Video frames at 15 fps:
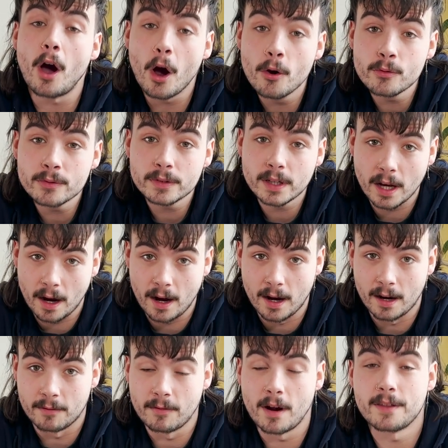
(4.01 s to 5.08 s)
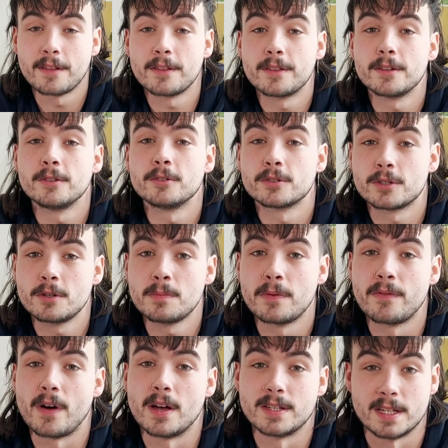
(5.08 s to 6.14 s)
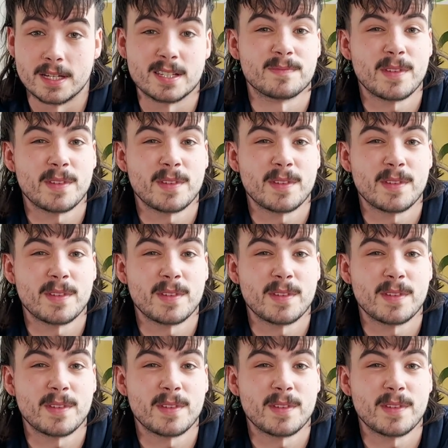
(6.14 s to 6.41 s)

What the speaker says: own car rather than your supervisor's